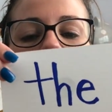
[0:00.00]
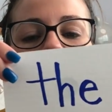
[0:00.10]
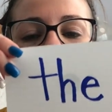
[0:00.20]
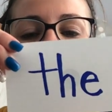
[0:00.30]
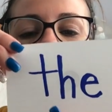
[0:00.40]

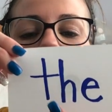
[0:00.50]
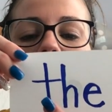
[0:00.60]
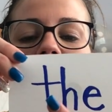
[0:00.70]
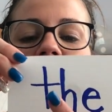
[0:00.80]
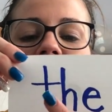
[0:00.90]
Let's
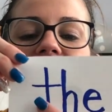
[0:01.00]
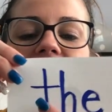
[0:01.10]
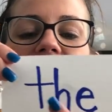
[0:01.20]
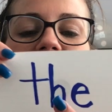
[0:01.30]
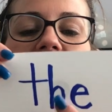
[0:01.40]
spell
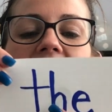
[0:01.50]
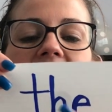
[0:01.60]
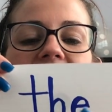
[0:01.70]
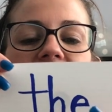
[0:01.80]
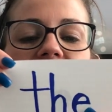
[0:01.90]

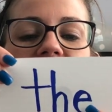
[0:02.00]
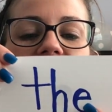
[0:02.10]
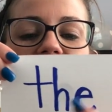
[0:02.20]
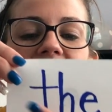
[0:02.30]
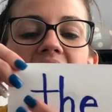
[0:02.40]

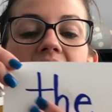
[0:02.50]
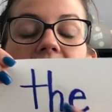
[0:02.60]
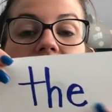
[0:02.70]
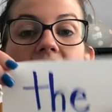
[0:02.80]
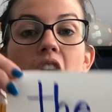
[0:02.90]
T-H-E,
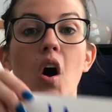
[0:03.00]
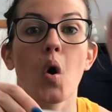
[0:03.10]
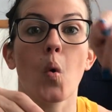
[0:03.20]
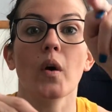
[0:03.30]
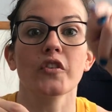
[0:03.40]
the,
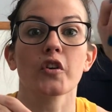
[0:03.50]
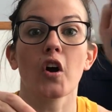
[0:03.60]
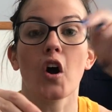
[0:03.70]
on your